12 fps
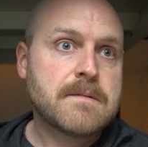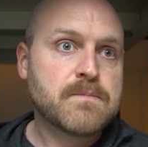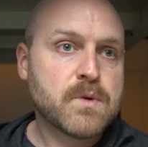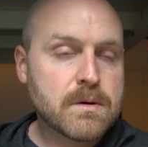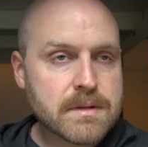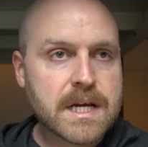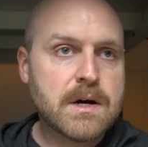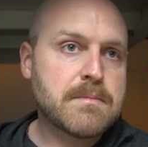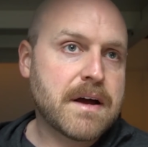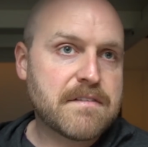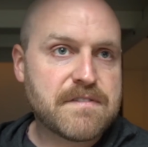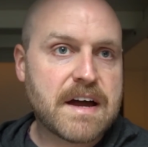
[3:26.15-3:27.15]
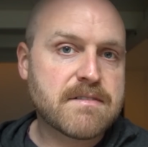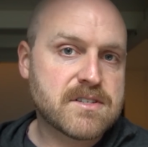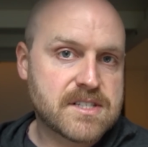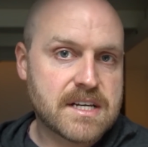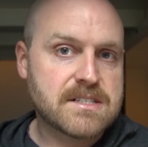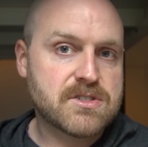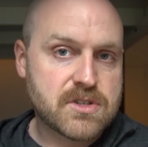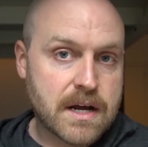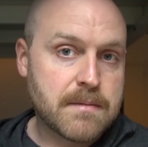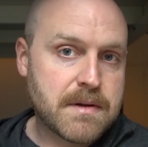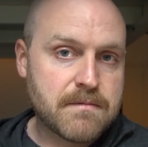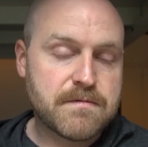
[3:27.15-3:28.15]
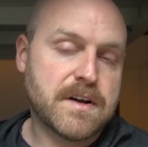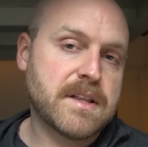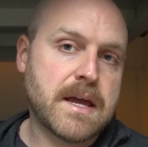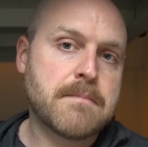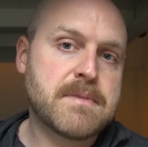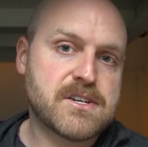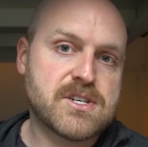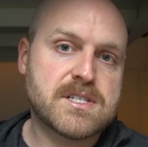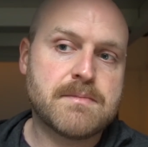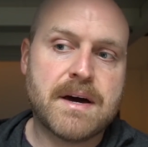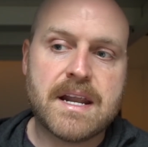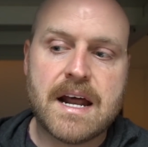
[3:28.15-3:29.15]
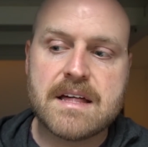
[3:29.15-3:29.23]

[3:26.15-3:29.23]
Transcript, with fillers: normally I would buy five or six, try to be fairly ambitious about it.